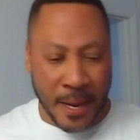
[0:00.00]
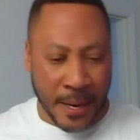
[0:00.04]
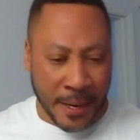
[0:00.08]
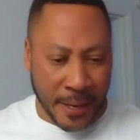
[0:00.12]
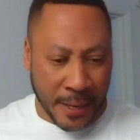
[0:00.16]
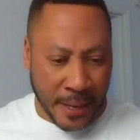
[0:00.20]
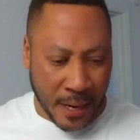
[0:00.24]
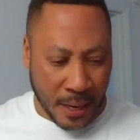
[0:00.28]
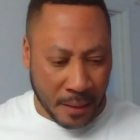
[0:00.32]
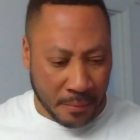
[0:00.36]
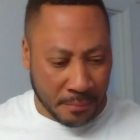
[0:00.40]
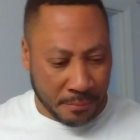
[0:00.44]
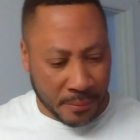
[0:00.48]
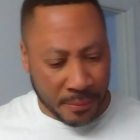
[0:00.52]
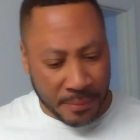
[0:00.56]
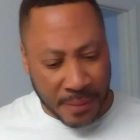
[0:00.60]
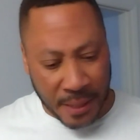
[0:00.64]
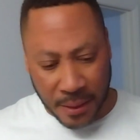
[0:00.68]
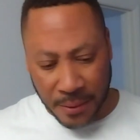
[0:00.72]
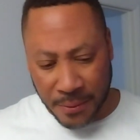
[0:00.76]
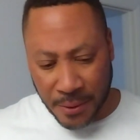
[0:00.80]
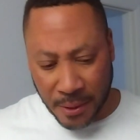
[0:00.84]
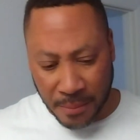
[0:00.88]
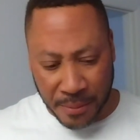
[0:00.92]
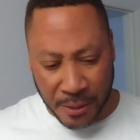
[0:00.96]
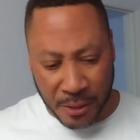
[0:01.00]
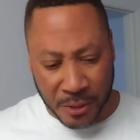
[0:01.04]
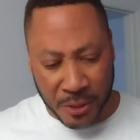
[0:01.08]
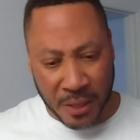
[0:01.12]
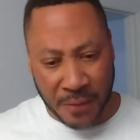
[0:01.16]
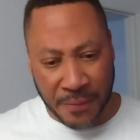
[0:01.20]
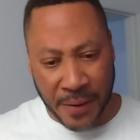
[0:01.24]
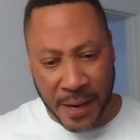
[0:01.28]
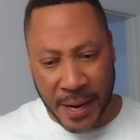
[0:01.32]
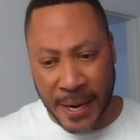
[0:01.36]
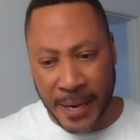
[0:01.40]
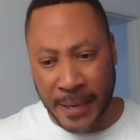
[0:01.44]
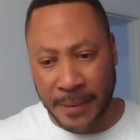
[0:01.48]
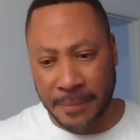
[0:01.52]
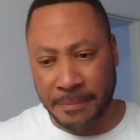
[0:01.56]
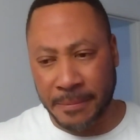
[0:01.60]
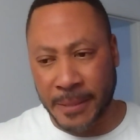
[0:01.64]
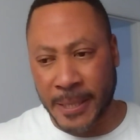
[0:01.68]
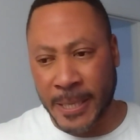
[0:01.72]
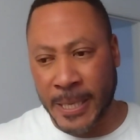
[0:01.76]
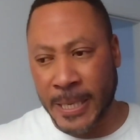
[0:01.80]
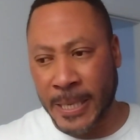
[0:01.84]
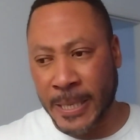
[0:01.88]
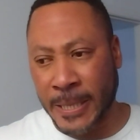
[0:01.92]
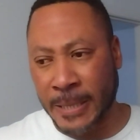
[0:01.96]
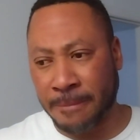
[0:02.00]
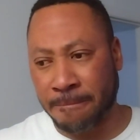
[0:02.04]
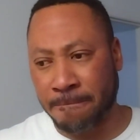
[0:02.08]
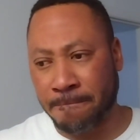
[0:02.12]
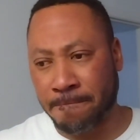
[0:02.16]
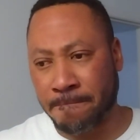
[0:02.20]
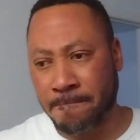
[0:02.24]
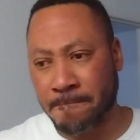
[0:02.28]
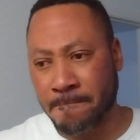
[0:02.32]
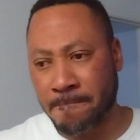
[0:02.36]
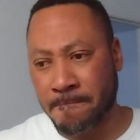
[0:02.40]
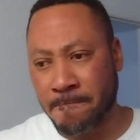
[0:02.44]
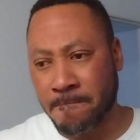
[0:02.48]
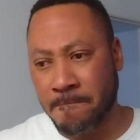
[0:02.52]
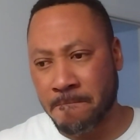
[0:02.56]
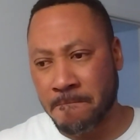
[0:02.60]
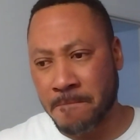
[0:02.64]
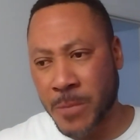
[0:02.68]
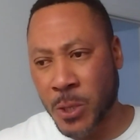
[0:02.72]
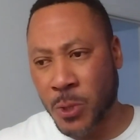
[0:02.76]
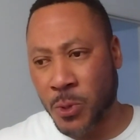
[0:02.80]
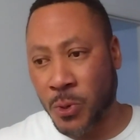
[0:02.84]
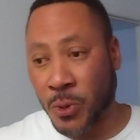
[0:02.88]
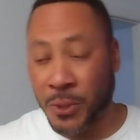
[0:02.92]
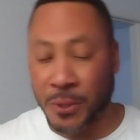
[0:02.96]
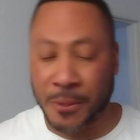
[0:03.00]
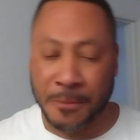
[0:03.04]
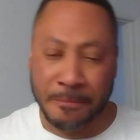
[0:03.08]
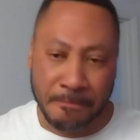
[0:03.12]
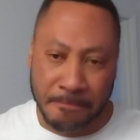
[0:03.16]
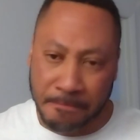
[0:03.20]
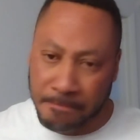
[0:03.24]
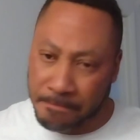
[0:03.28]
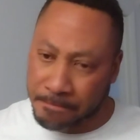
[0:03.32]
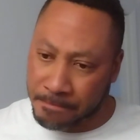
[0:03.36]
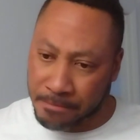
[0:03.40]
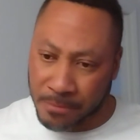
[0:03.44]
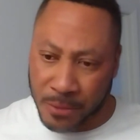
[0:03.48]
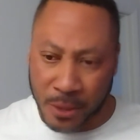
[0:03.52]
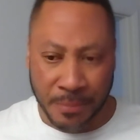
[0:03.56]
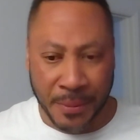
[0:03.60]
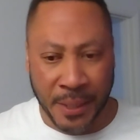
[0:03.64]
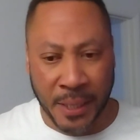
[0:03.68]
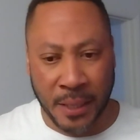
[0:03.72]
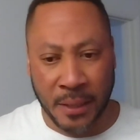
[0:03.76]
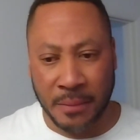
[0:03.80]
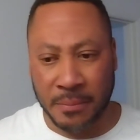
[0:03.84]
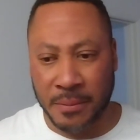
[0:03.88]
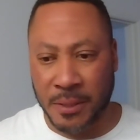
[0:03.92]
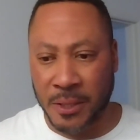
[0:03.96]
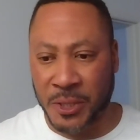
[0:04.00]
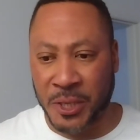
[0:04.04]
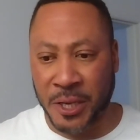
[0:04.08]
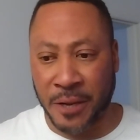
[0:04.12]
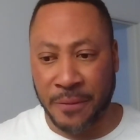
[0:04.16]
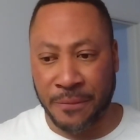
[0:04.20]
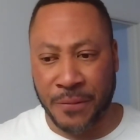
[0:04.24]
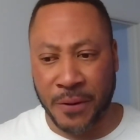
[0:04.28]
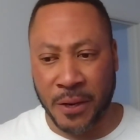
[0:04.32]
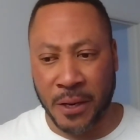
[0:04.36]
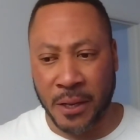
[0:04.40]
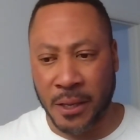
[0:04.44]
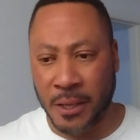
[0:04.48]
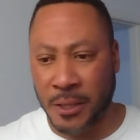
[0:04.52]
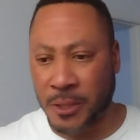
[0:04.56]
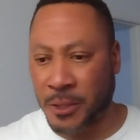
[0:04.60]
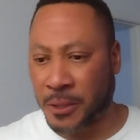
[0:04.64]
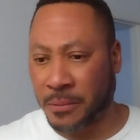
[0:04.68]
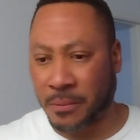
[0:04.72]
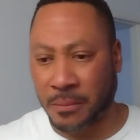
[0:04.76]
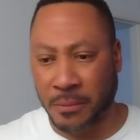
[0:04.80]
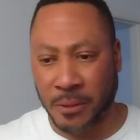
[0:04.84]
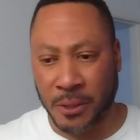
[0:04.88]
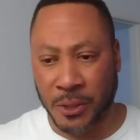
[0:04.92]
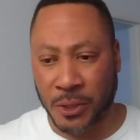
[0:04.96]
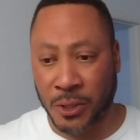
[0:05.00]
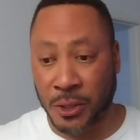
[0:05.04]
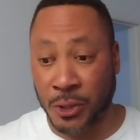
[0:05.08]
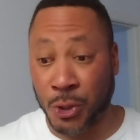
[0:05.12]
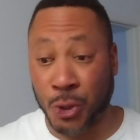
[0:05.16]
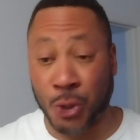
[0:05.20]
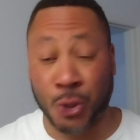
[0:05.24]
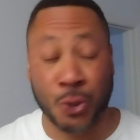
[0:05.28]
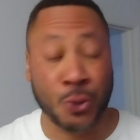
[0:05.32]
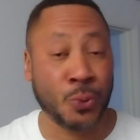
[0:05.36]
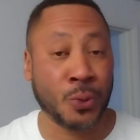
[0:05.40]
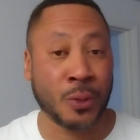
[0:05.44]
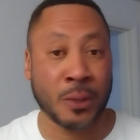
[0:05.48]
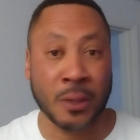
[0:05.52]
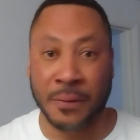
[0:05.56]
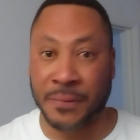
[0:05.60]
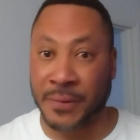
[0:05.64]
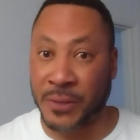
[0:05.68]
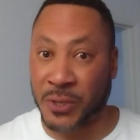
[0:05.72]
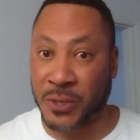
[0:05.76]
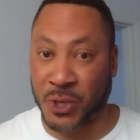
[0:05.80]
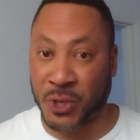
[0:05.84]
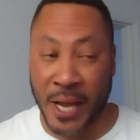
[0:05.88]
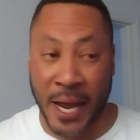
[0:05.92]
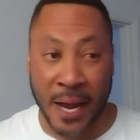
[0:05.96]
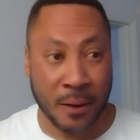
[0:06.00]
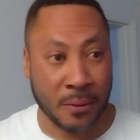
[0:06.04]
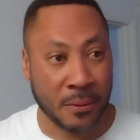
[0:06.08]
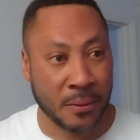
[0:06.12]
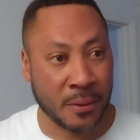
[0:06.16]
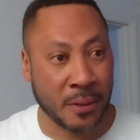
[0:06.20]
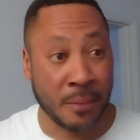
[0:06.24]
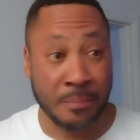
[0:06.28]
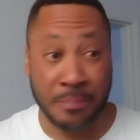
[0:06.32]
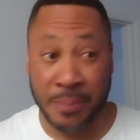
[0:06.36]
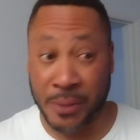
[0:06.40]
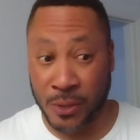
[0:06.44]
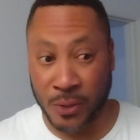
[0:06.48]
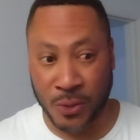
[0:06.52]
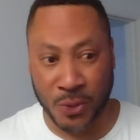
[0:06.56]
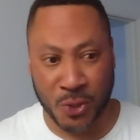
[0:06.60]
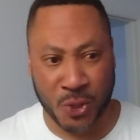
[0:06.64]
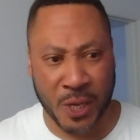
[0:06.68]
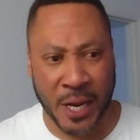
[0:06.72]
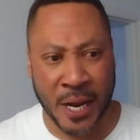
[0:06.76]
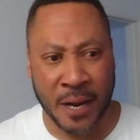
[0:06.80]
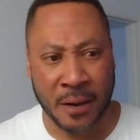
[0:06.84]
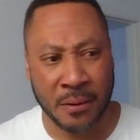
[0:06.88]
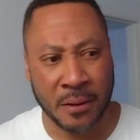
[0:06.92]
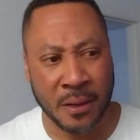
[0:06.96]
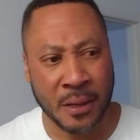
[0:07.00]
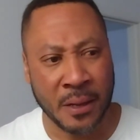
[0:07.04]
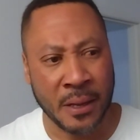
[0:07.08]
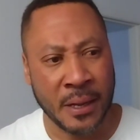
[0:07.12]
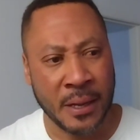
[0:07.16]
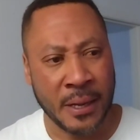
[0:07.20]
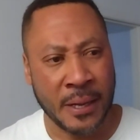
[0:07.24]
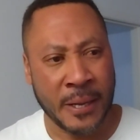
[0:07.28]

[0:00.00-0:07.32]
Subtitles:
And again, many of their beers I've had, of course, to me, the 1050 is just a jewel of a stout, imperial stout.